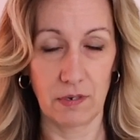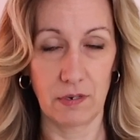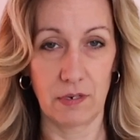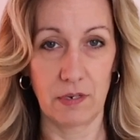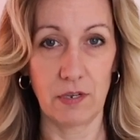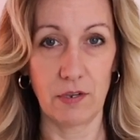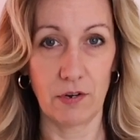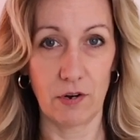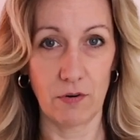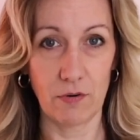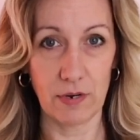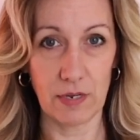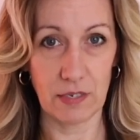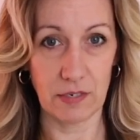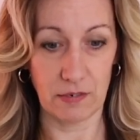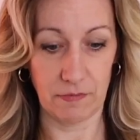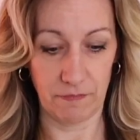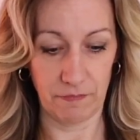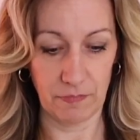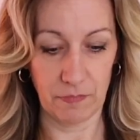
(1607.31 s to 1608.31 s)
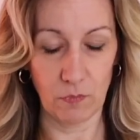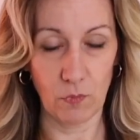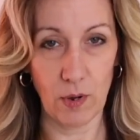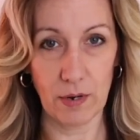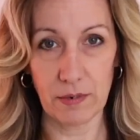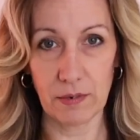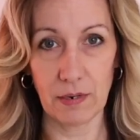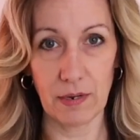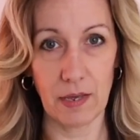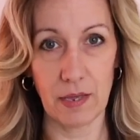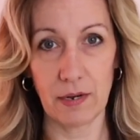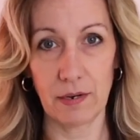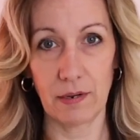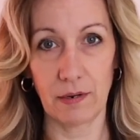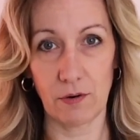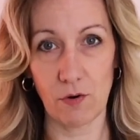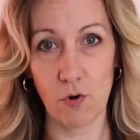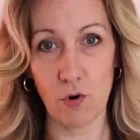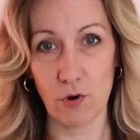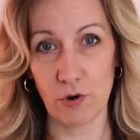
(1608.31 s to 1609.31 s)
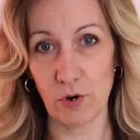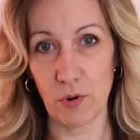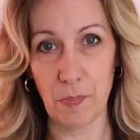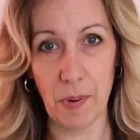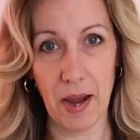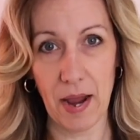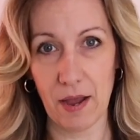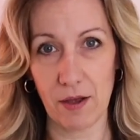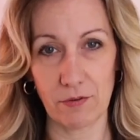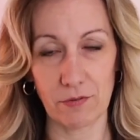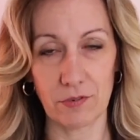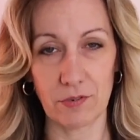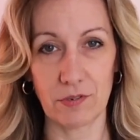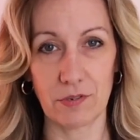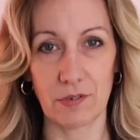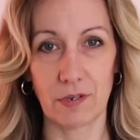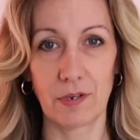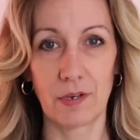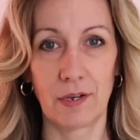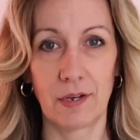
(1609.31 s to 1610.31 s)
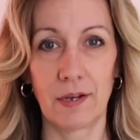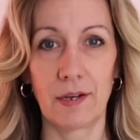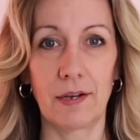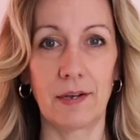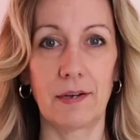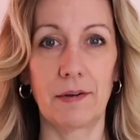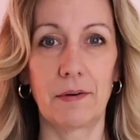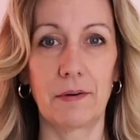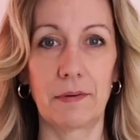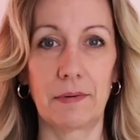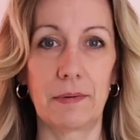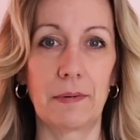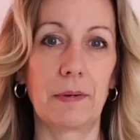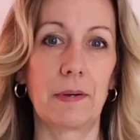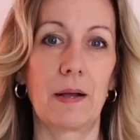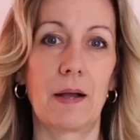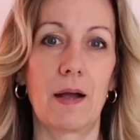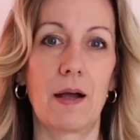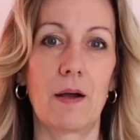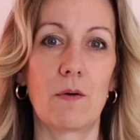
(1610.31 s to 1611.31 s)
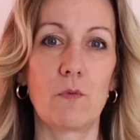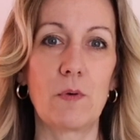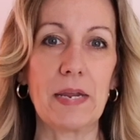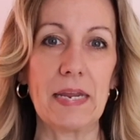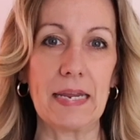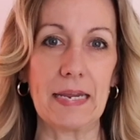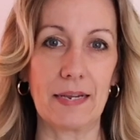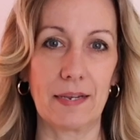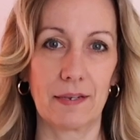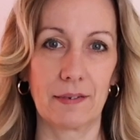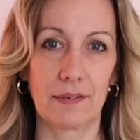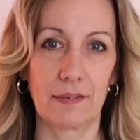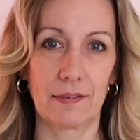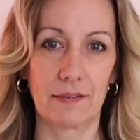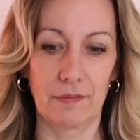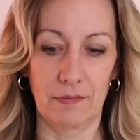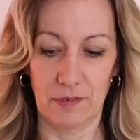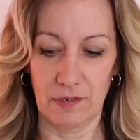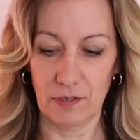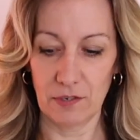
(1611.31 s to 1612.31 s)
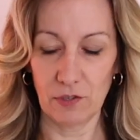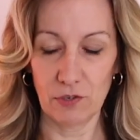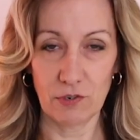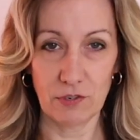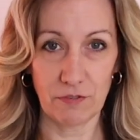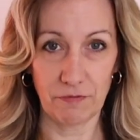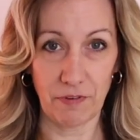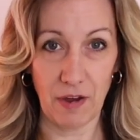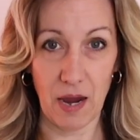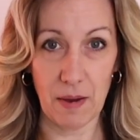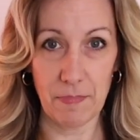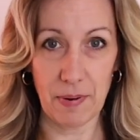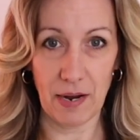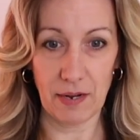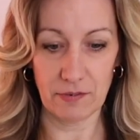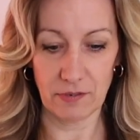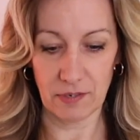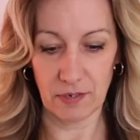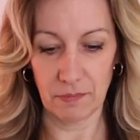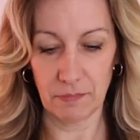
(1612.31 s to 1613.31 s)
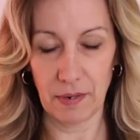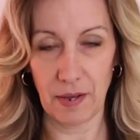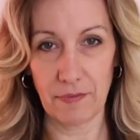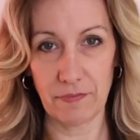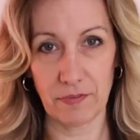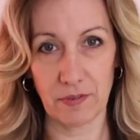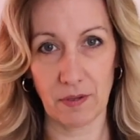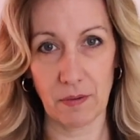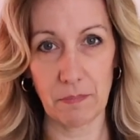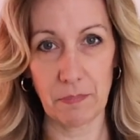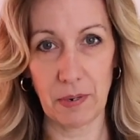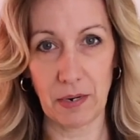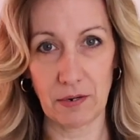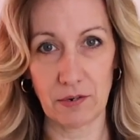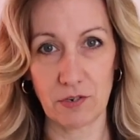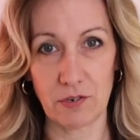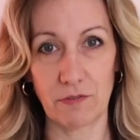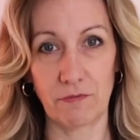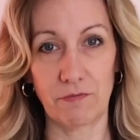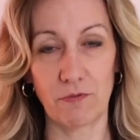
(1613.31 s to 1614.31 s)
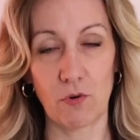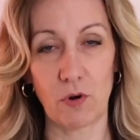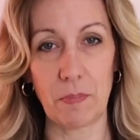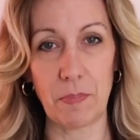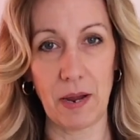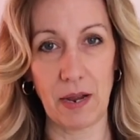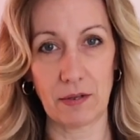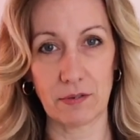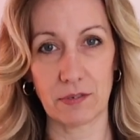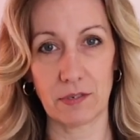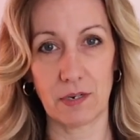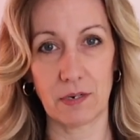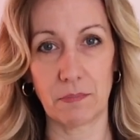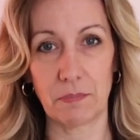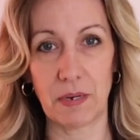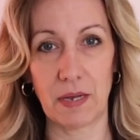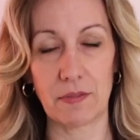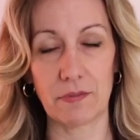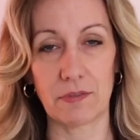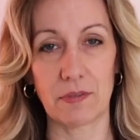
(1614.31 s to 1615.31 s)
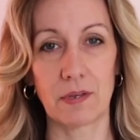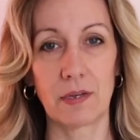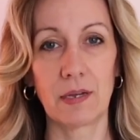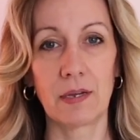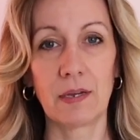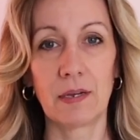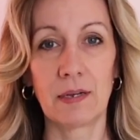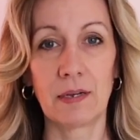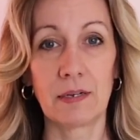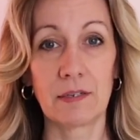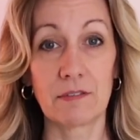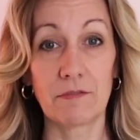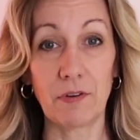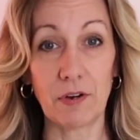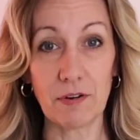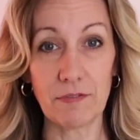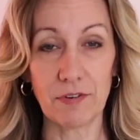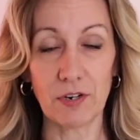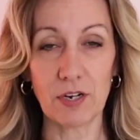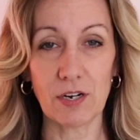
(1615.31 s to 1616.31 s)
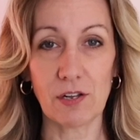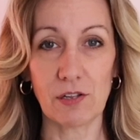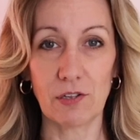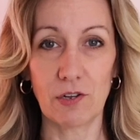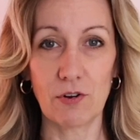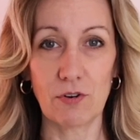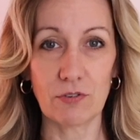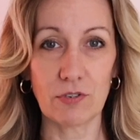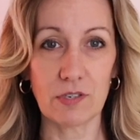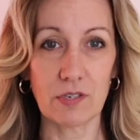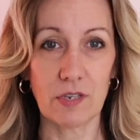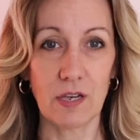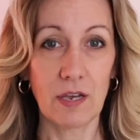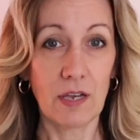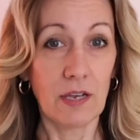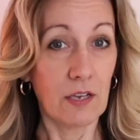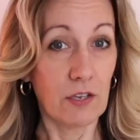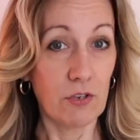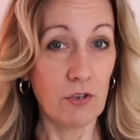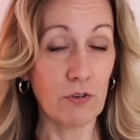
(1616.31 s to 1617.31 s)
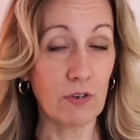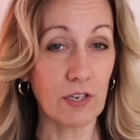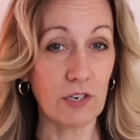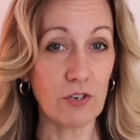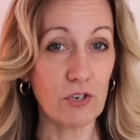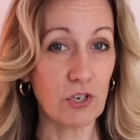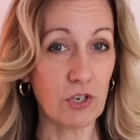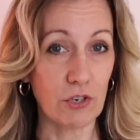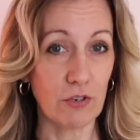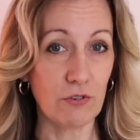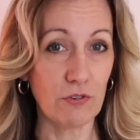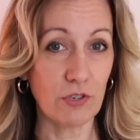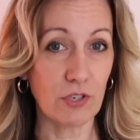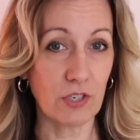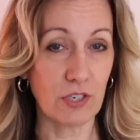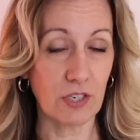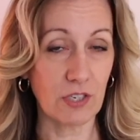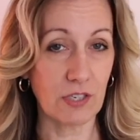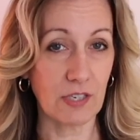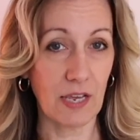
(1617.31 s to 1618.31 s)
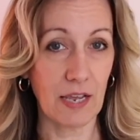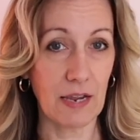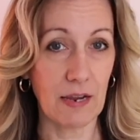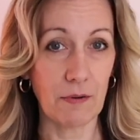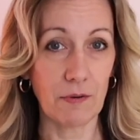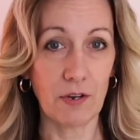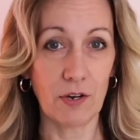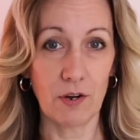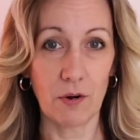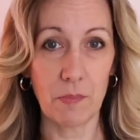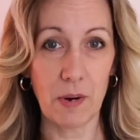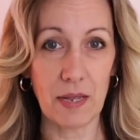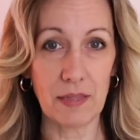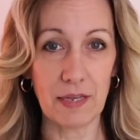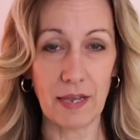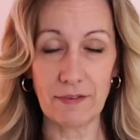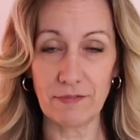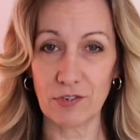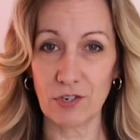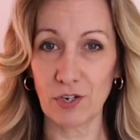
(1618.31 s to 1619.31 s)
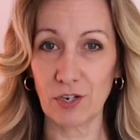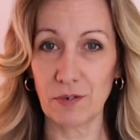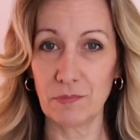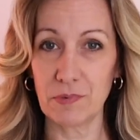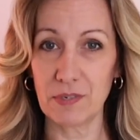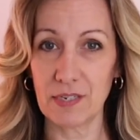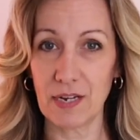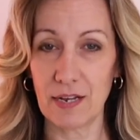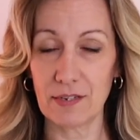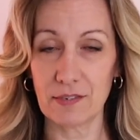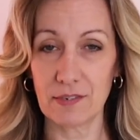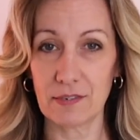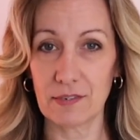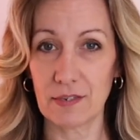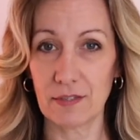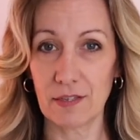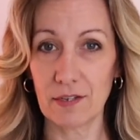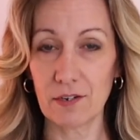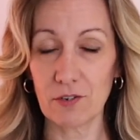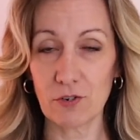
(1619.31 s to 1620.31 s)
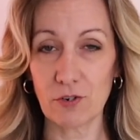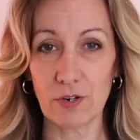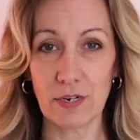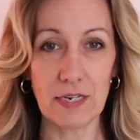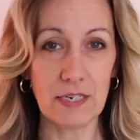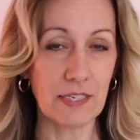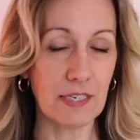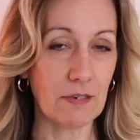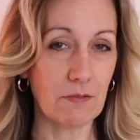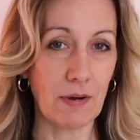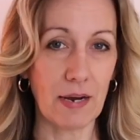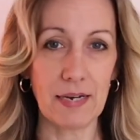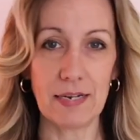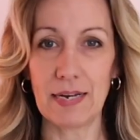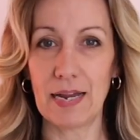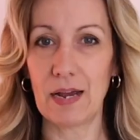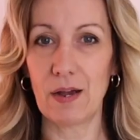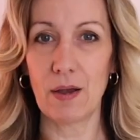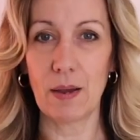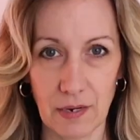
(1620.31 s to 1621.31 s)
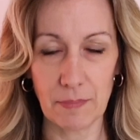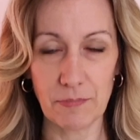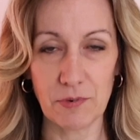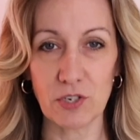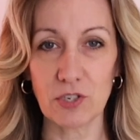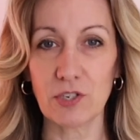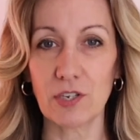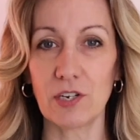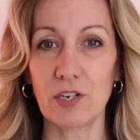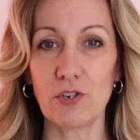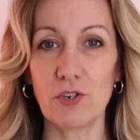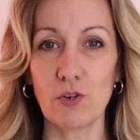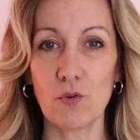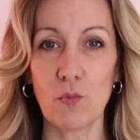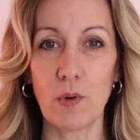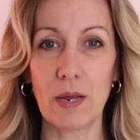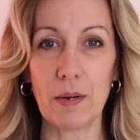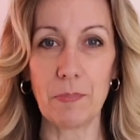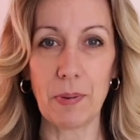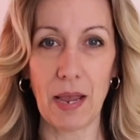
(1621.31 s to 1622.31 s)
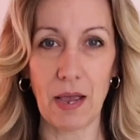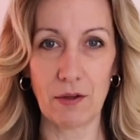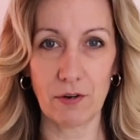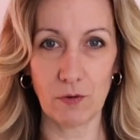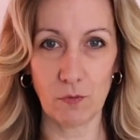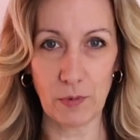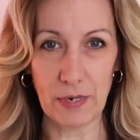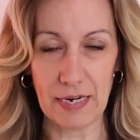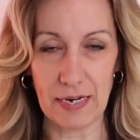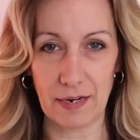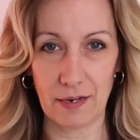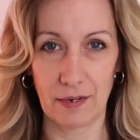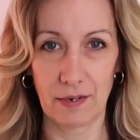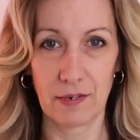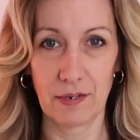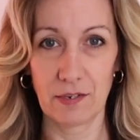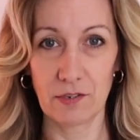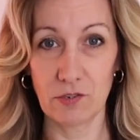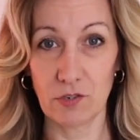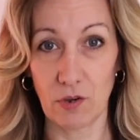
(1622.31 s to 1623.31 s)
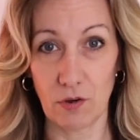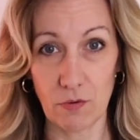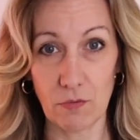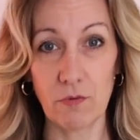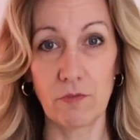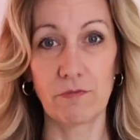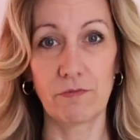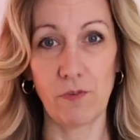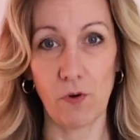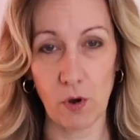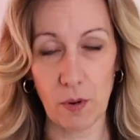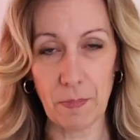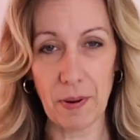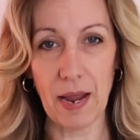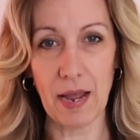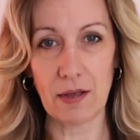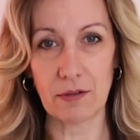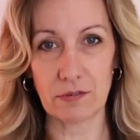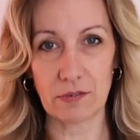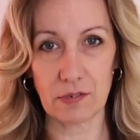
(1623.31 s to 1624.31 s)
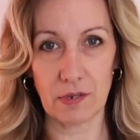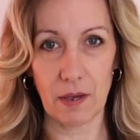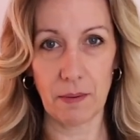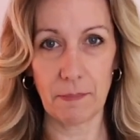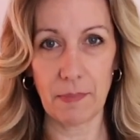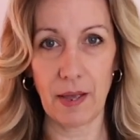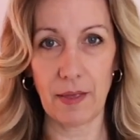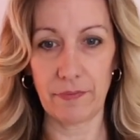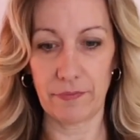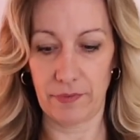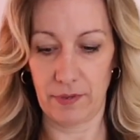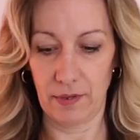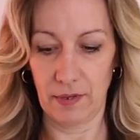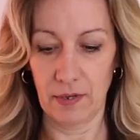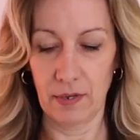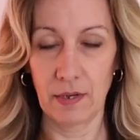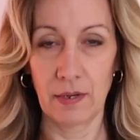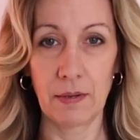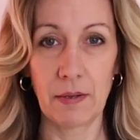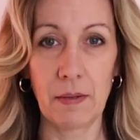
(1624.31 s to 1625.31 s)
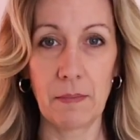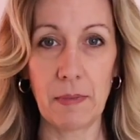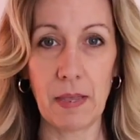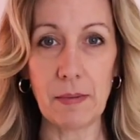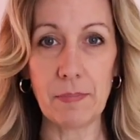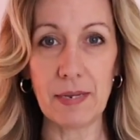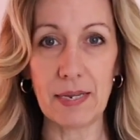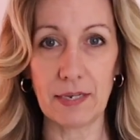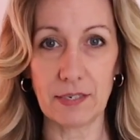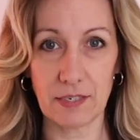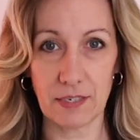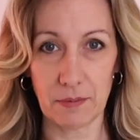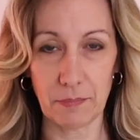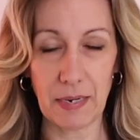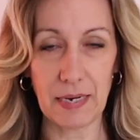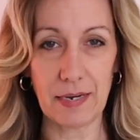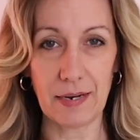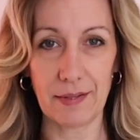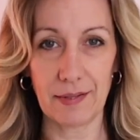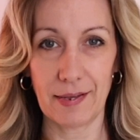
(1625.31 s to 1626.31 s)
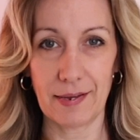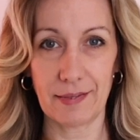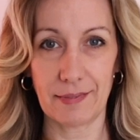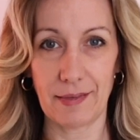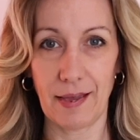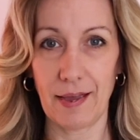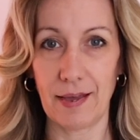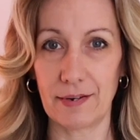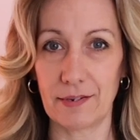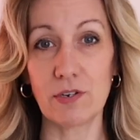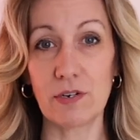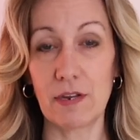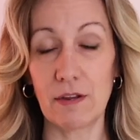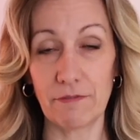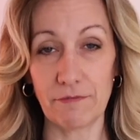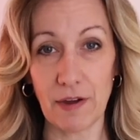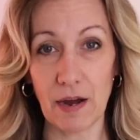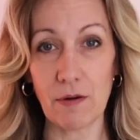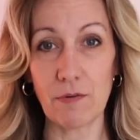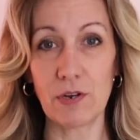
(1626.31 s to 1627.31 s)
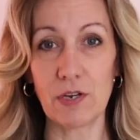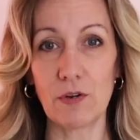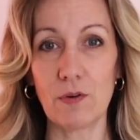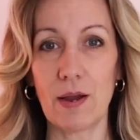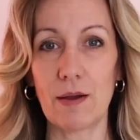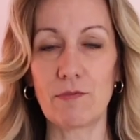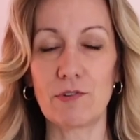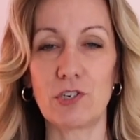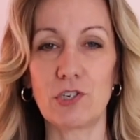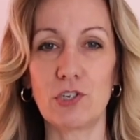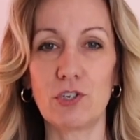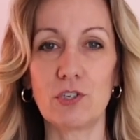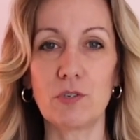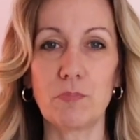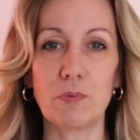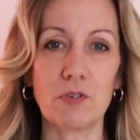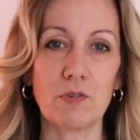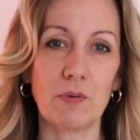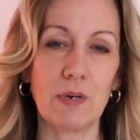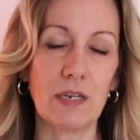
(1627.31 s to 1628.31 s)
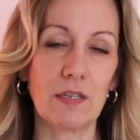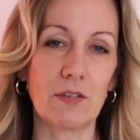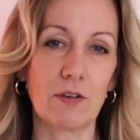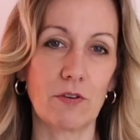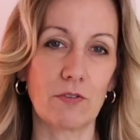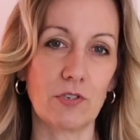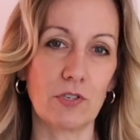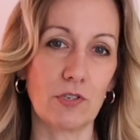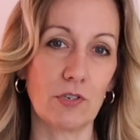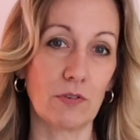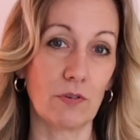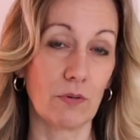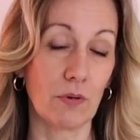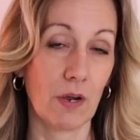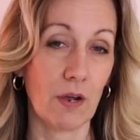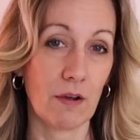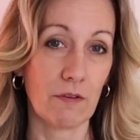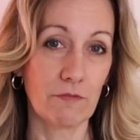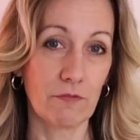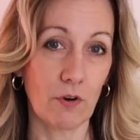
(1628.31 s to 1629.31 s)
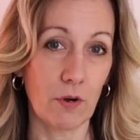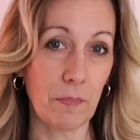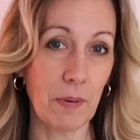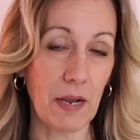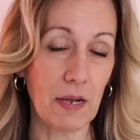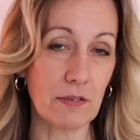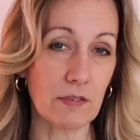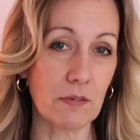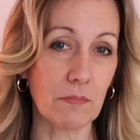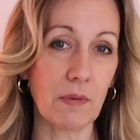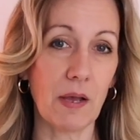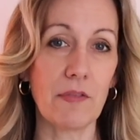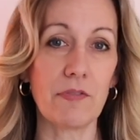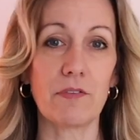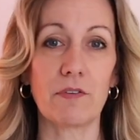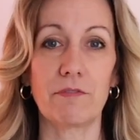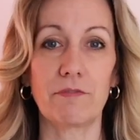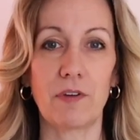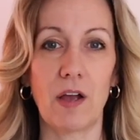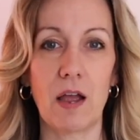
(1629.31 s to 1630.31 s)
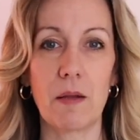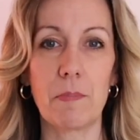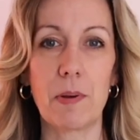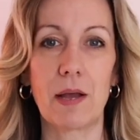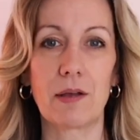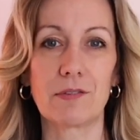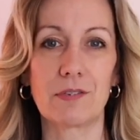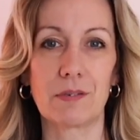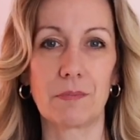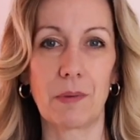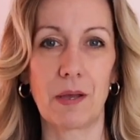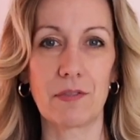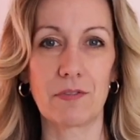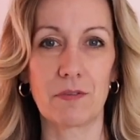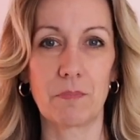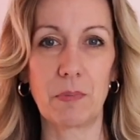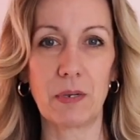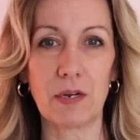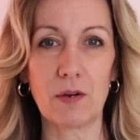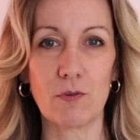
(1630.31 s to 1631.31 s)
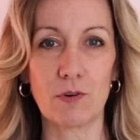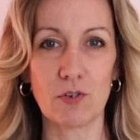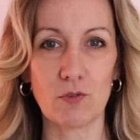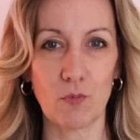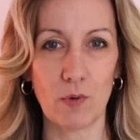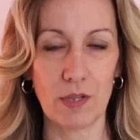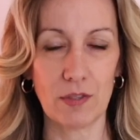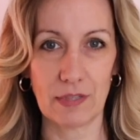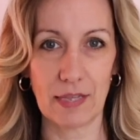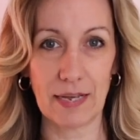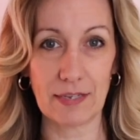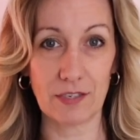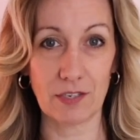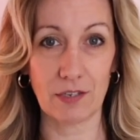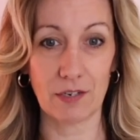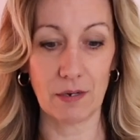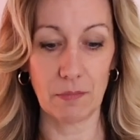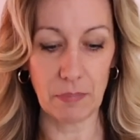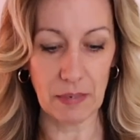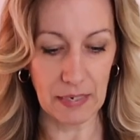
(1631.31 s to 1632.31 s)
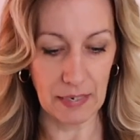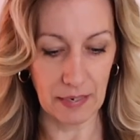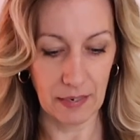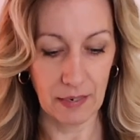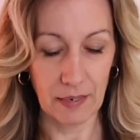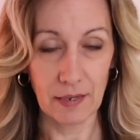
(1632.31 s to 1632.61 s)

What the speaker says: You know, it's 1.25 pounds a week to lose 5 pounds in a month compared to 4 pounds in a month. It's very, very close. You can choose to say, you know, my life circumstance is a little crazy right now. just going to do 1 pound a week. So 4 pounds a month. Maybe estimate it like that. If I were you, I would choose between those two, 4 pounds a month or 5 pounds a month. Pick which one that's going to be.